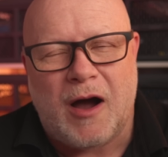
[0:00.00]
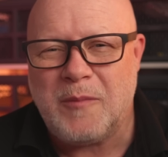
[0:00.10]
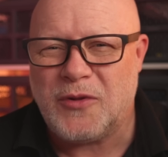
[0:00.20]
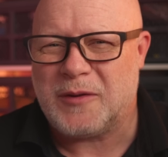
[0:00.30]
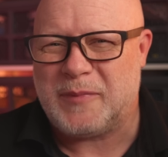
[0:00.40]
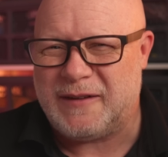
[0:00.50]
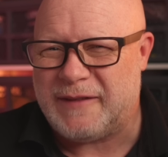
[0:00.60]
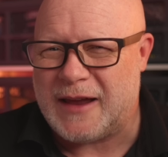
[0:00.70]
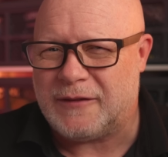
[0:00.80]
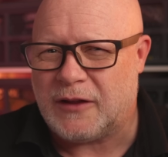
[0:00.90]
I'm not a big
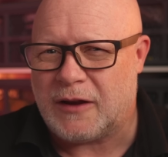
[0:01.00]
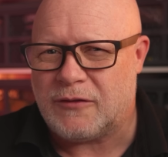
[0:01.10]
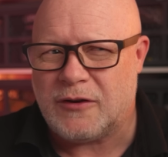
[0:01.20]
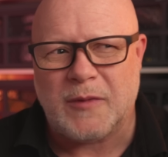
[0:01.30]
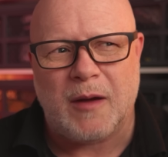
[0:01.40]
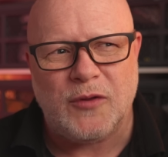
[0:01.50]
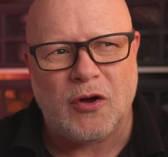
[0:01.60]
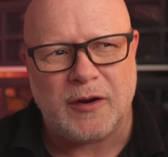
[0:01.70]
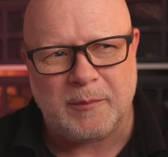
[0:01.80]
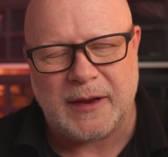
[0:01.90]
fan of Lightroom. I'm
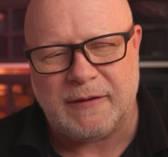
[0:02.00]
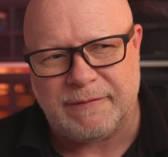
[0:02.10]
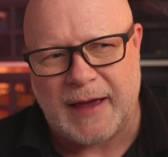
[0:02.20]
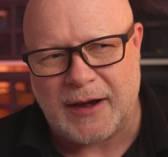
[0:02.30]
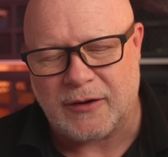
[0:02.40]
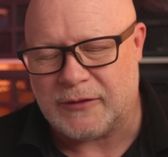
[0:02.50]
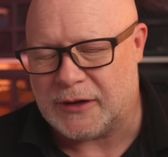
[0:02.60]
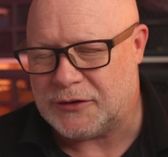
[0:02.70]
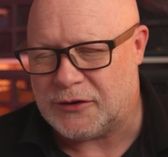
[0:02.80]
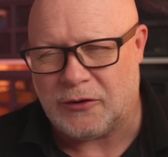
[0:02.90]
not a big fan of
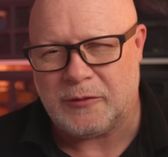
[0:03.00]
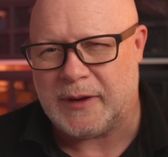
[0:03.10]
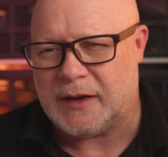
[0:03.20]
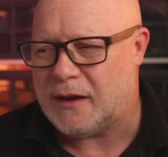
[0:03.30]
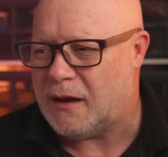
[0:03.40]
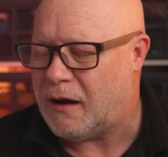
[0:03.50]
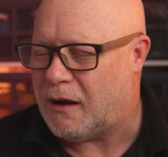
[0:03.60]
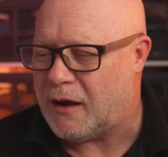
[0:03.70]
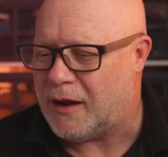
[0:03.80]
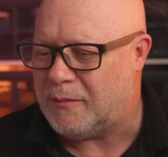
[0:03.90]
Adobe.
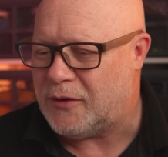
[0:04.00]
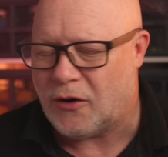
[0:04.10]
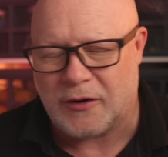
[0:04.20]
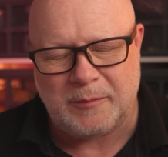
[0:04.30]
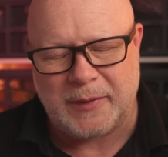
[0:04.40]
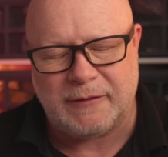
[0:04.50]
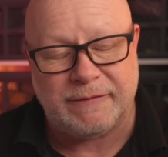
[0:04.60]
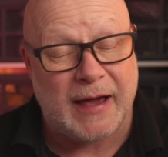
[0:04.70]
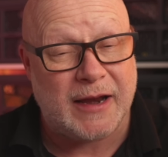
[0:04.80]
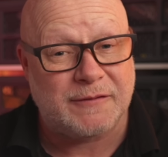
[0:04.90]
I'm not a big
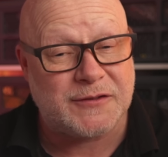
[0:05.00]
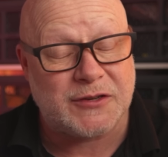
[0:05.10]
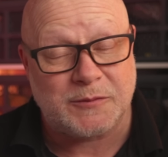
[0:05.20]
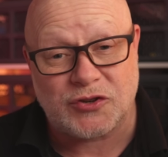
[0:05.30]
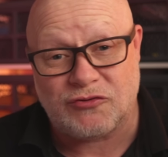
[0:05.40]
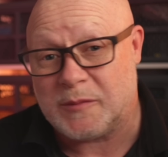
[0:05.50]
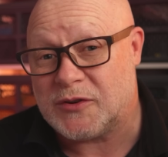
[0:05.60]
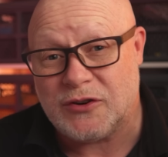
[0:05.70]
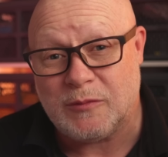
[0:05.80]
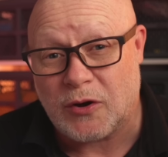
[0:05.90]
fan of
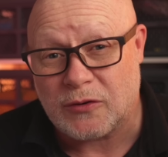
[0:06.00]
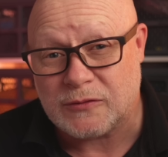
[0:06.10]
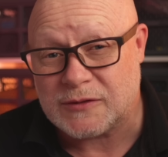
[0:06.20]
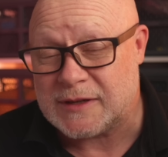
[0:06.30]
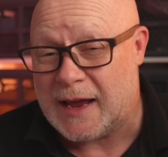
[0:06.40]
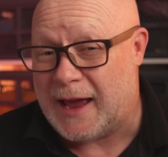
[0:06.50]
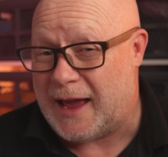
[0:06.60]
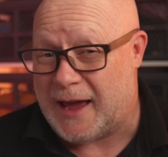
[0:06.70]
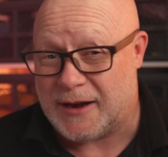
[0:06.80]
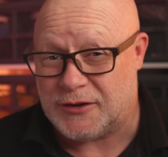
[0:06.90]
subscription models,
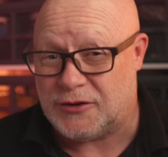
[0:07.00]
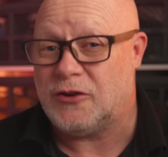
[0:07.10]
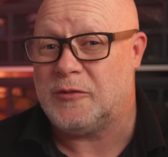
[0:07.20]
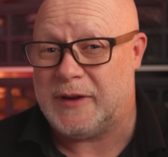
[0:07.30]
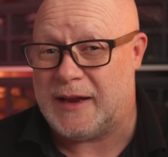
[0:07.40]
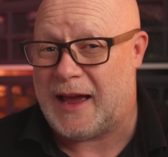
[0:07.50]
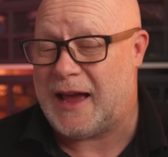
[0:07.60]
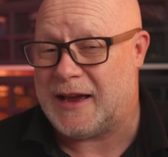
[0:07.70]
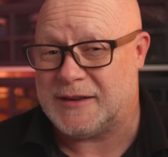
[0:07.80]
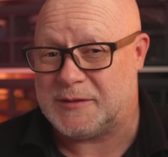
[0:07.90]
and Adobe
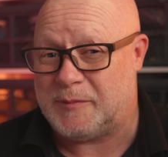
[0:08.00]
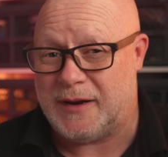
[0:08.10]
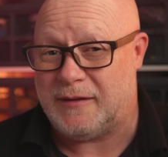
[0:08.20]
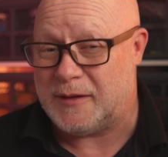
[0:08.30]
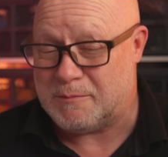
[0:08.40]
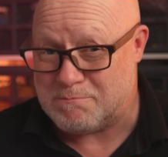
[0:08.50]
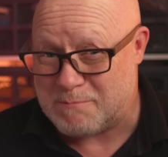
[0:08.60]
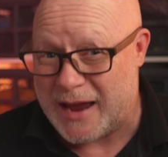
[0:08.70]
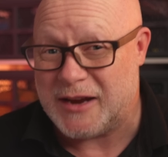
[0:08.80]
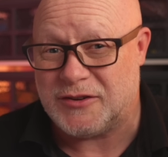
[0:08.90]
has been the
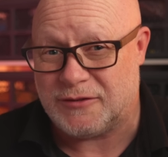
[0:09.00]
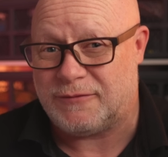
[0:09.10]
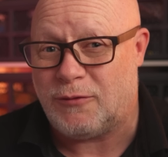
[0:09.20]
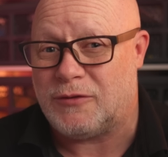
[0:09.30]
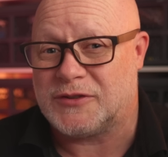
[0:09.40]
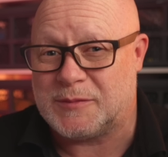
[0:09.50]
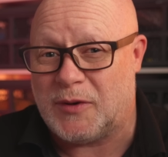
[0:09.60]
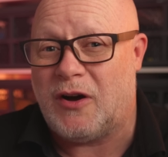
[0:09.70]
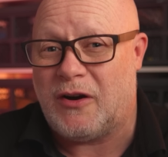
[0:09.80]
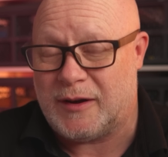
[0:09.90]
major force
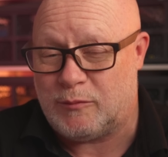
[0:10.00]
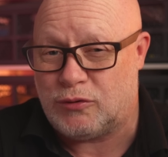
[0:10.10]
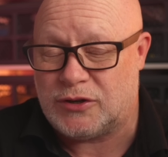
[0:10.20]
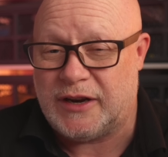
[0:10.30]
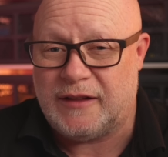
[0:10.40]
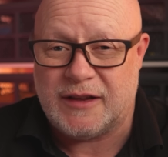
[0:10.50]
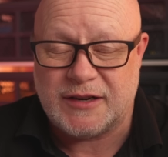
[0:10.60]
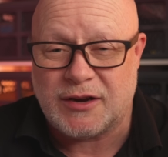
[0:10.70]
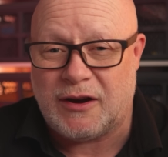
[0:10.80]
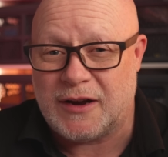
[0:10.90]
behind pushing the
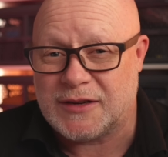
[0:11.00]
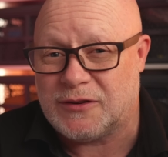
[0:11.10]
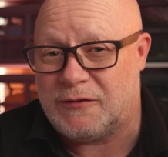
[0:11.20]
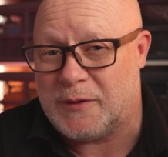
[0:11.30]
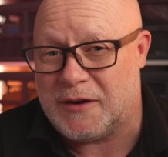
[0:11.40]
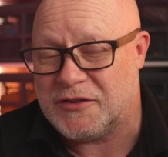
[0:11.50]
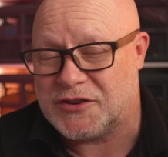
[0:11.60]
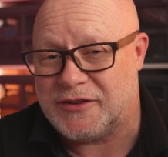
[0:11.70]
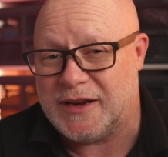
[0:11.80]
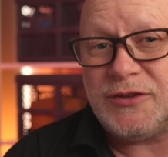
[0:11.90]
entire software industry